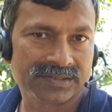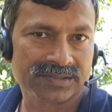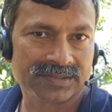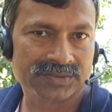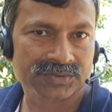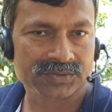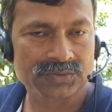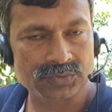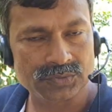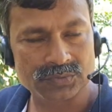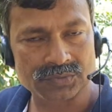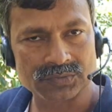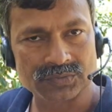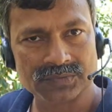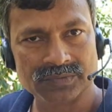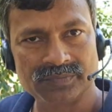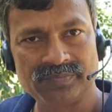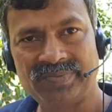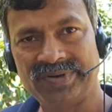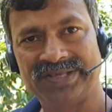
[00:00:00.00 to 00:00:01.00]
so
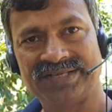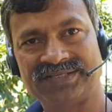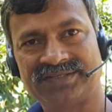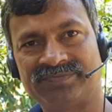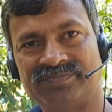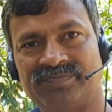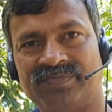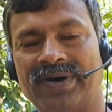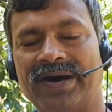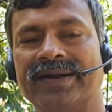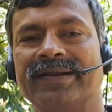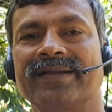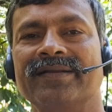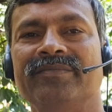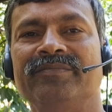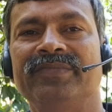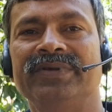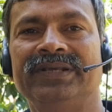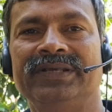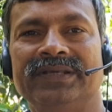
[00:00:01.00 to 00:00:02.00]
please
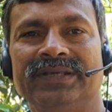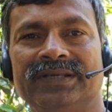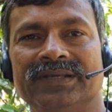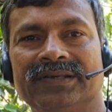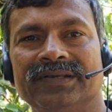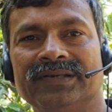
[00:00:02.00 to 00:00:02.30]
pardon me